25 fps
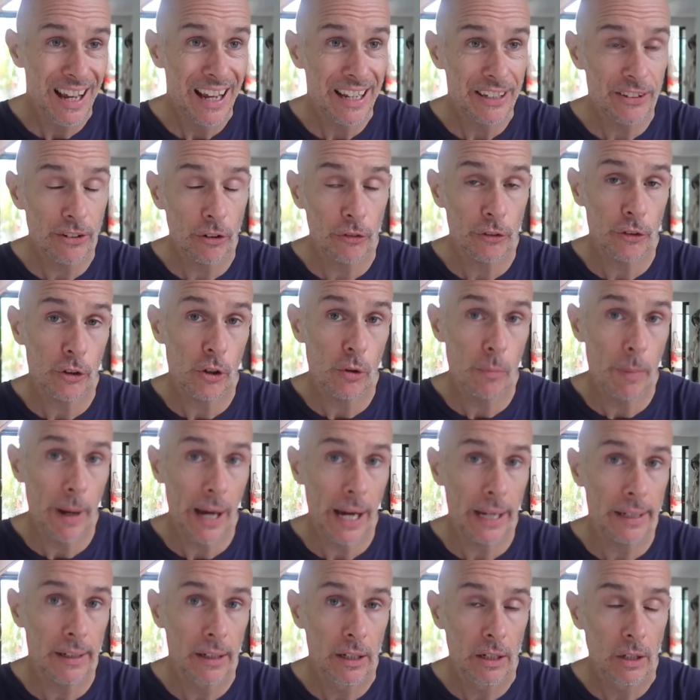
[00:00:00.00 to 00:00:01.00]
It's not too
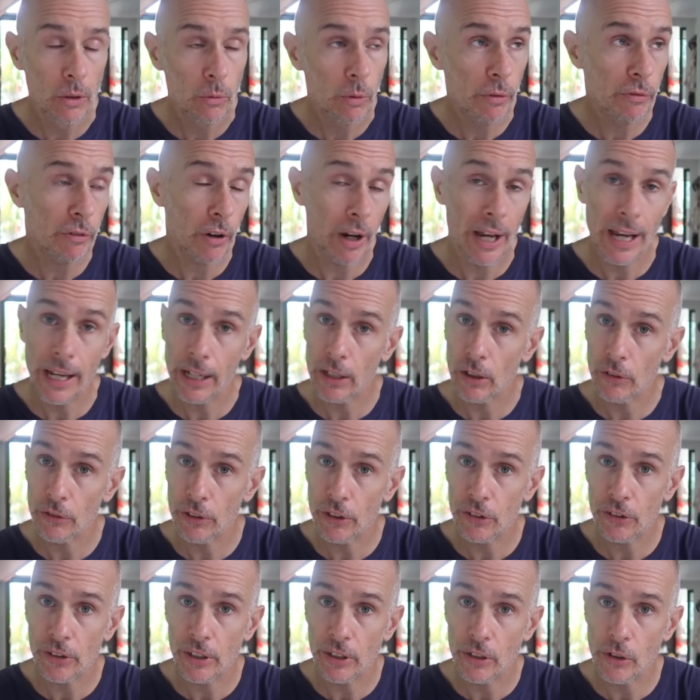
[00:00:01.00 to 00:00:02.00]
bad. We've got an air
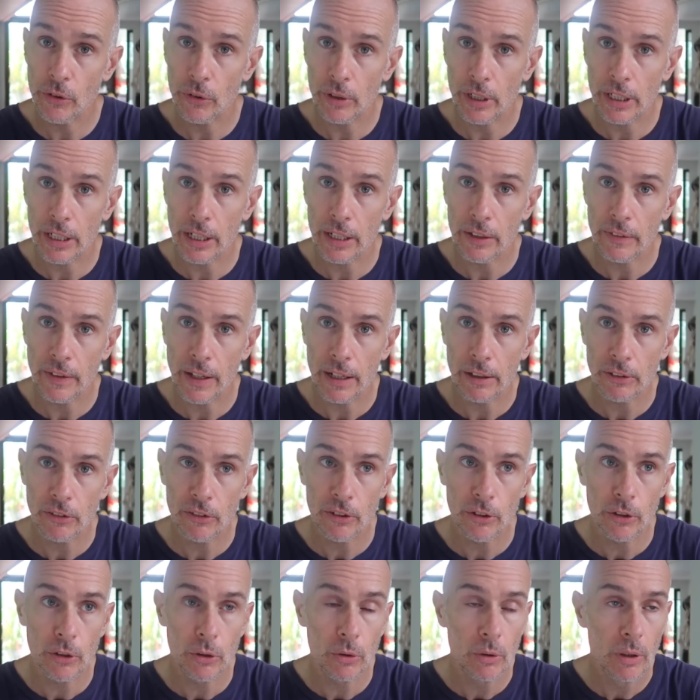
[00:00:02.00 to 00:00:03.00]
conditioning unit in there
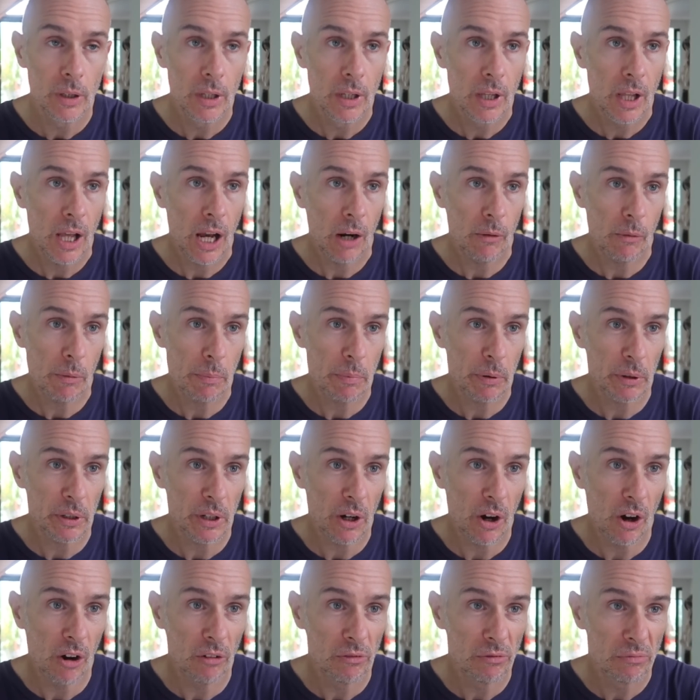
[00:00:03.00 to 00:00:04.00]
too, and we put
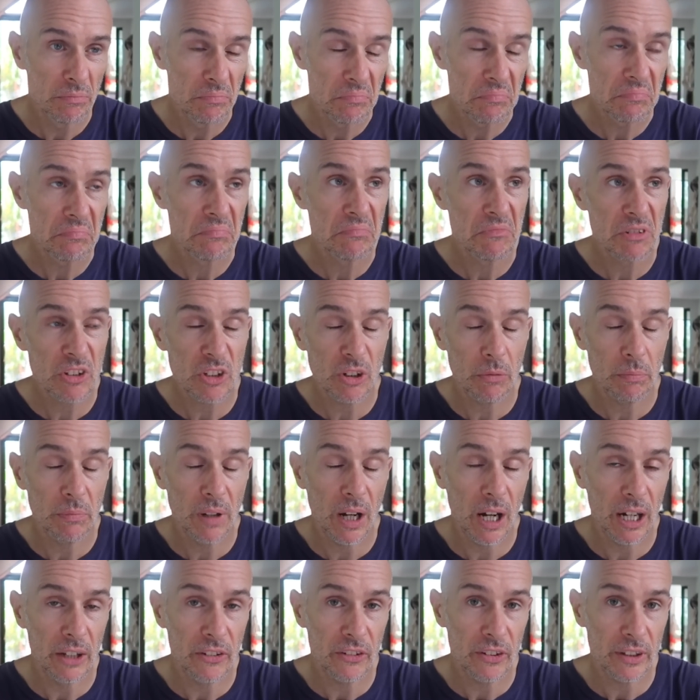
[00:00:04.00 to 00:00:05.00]
it on some
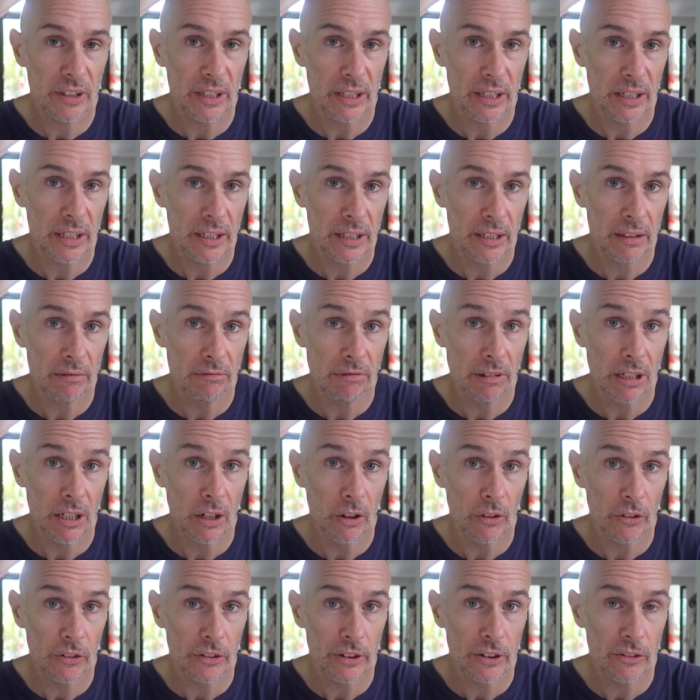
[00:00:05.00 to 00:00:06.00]
nights in the really
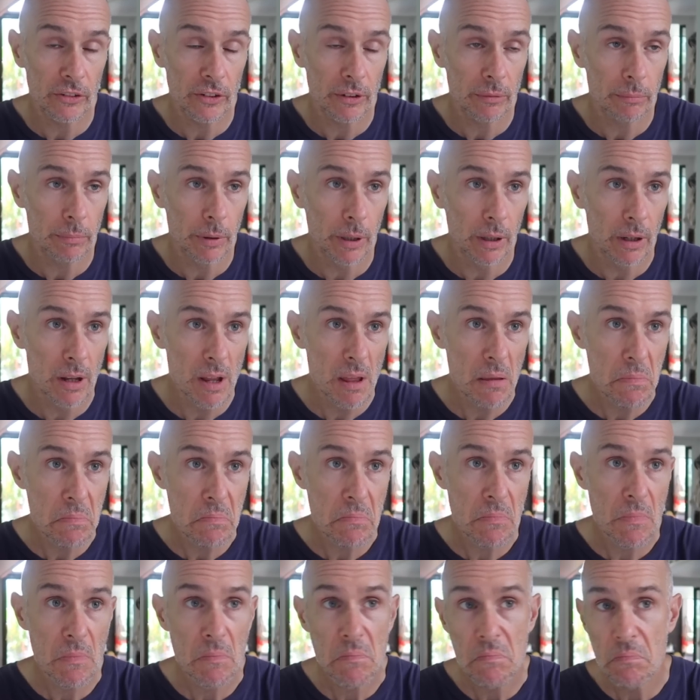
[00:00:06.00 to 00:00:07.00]
hot season, but
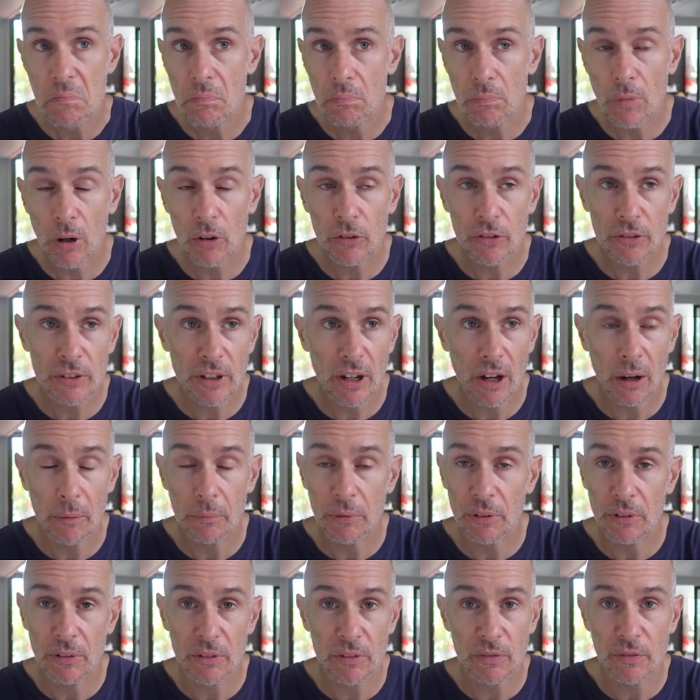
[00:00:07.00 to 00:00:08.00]
most
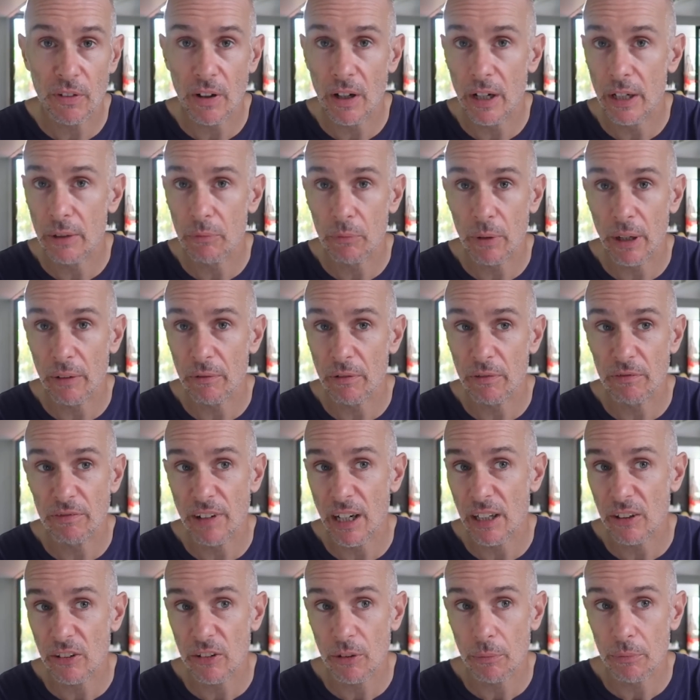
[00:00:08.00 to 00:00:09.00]
times it's fine. We have a
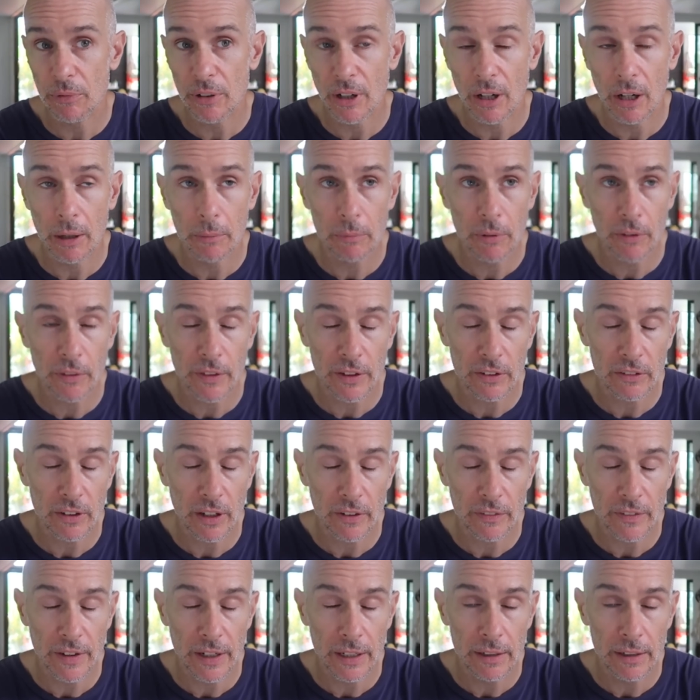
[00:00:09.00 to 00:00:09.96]
fan sometimes, things like